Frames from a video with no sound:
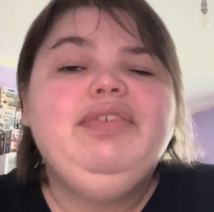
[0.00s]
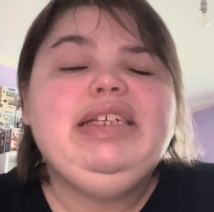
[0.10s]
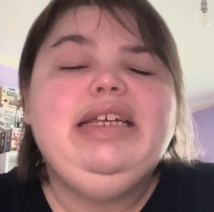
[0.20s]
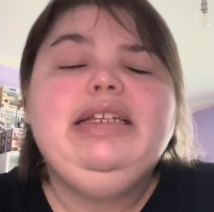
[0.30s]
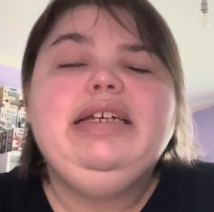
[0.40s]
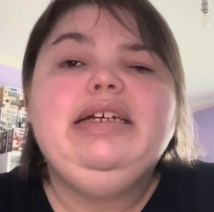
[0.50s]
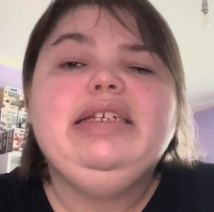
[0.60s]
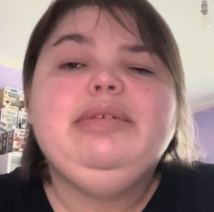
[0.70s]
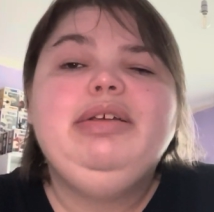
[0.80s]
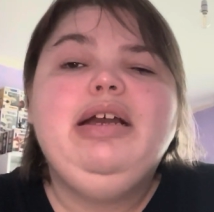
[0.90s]
scene
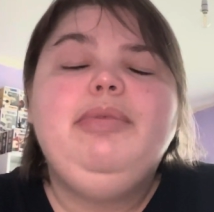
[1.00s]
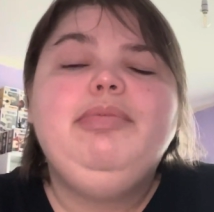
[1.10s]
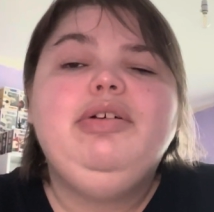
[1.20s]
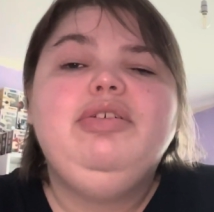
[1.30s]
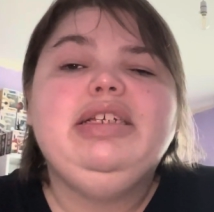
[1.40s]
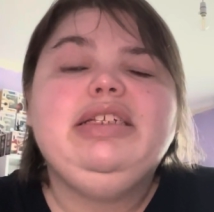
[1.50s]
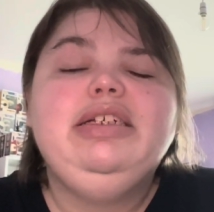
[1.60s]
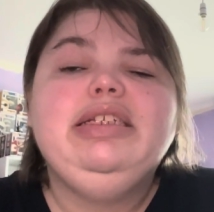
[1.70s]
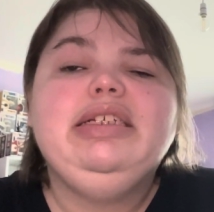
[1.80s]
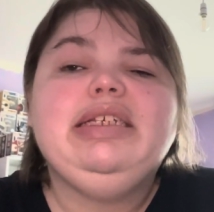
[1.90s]
is we come across
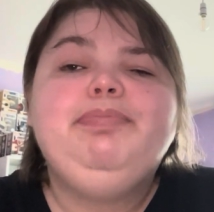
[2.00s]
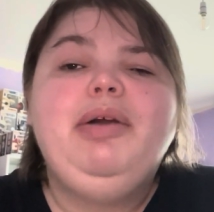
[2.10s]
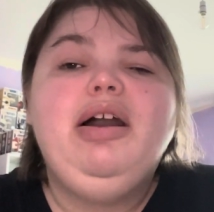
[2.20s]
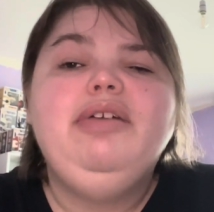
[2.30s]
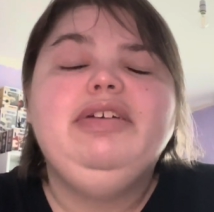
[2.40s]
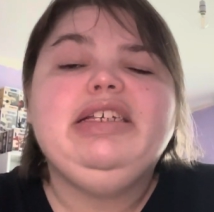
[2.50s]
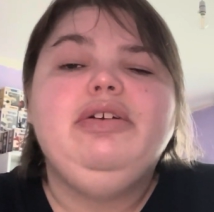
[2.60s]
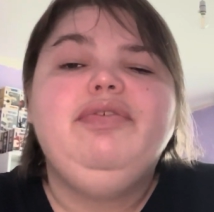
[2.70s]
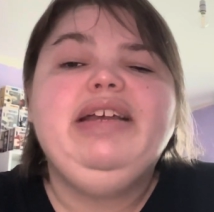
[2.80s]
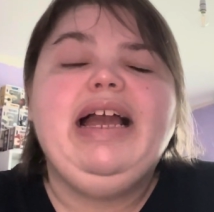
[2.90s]
like this pirate
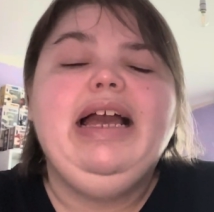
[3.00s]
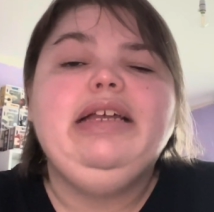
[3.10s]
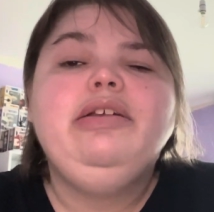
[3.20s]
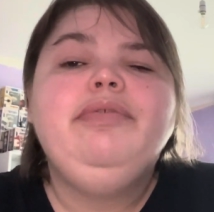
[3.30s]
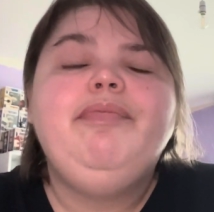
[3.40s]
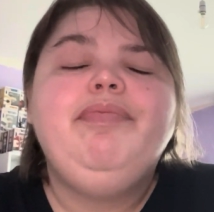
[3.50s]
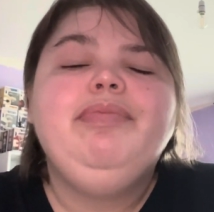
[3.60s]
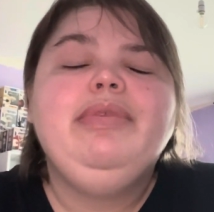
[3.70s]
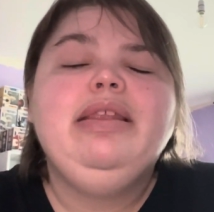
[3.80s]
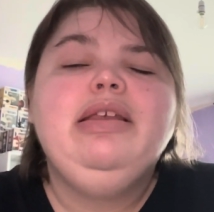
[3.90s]
sort of gang,
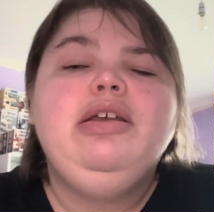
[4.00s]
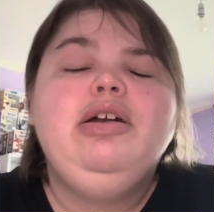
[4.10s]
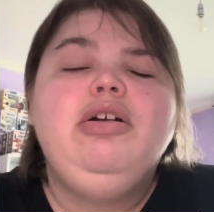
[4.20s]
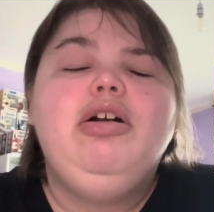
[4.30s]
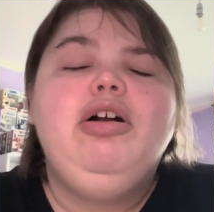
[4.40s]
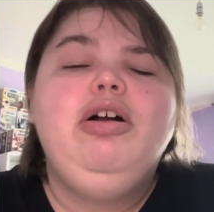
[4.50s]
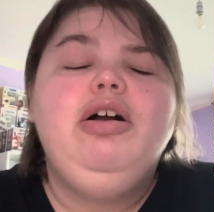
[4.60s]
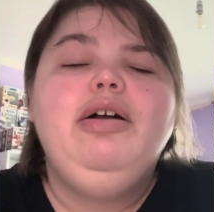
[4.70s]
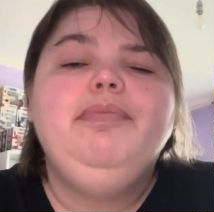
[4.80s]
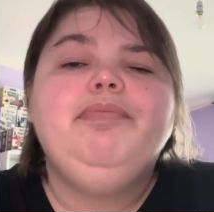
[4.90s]

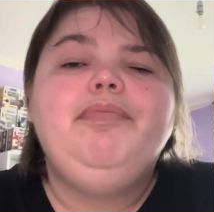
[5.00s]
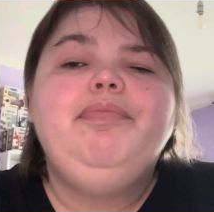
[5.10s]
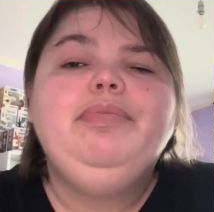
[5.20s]
who